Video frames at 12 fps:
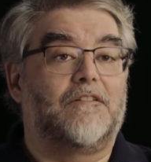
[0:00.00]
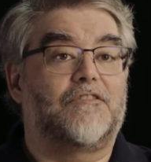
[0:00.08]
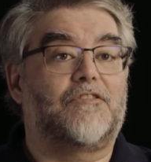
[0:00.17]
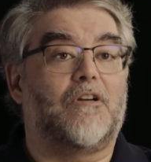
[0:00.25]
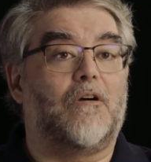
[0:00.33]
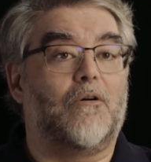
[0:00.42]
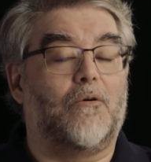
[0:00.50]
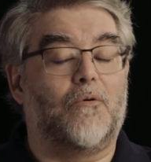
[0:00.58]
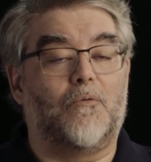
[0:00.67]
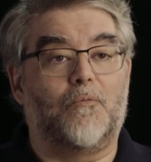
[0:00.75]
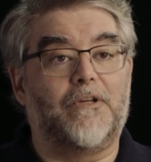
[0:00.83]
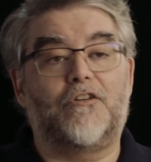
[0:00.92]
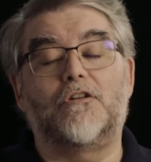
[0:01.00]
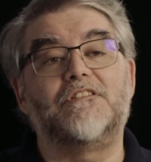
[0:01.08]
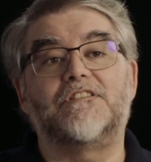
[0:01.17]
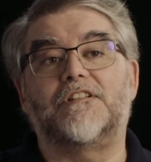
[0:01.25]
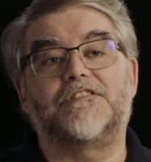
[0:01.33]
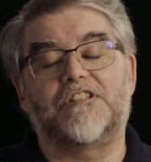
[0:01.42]
So we
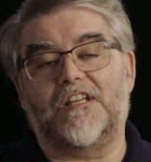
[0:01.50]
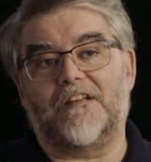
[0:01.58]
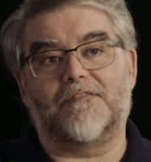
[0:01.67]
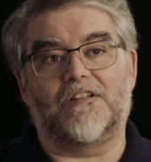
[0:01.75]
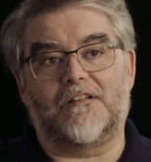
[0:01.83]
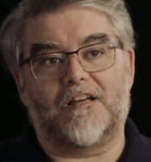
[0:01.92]
couldn't achieve the